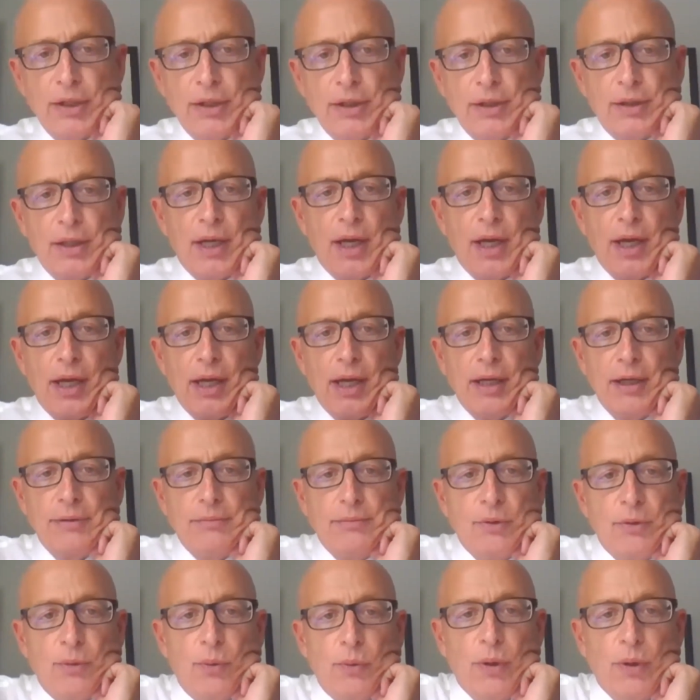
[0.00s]
Okay,
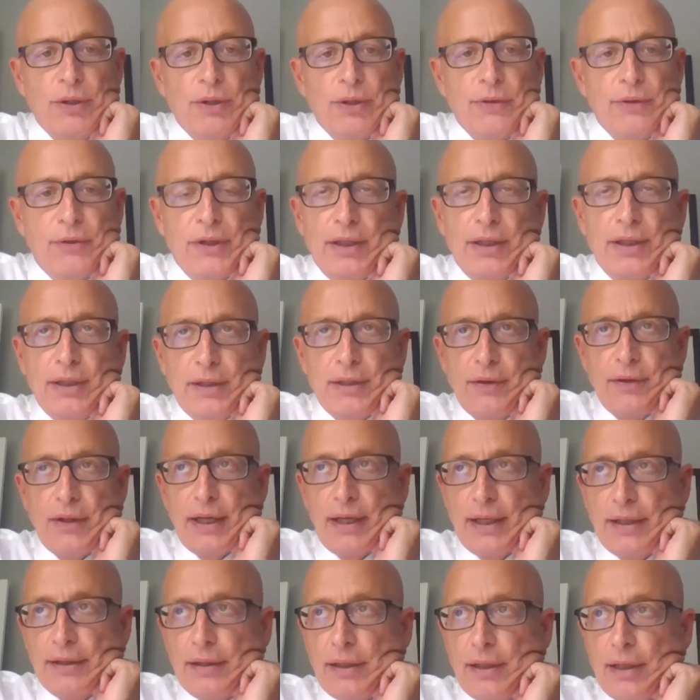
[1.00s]
the one thing
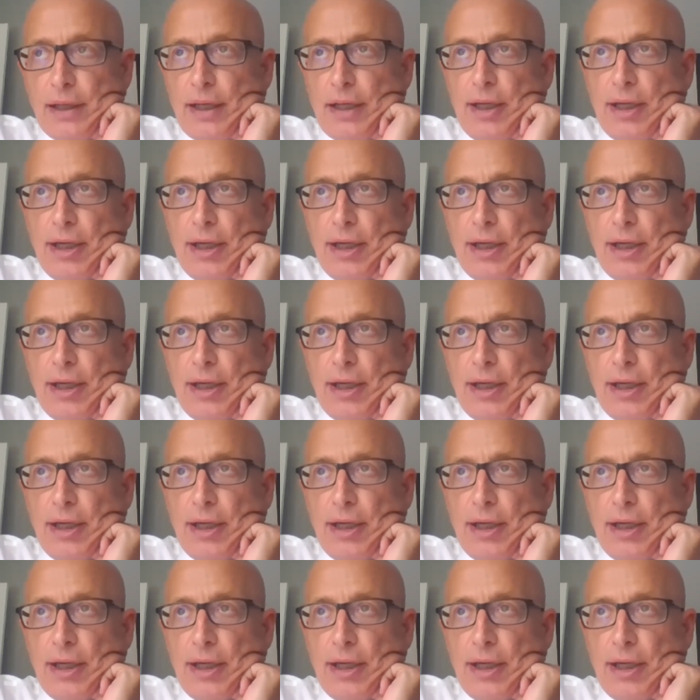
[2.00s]
that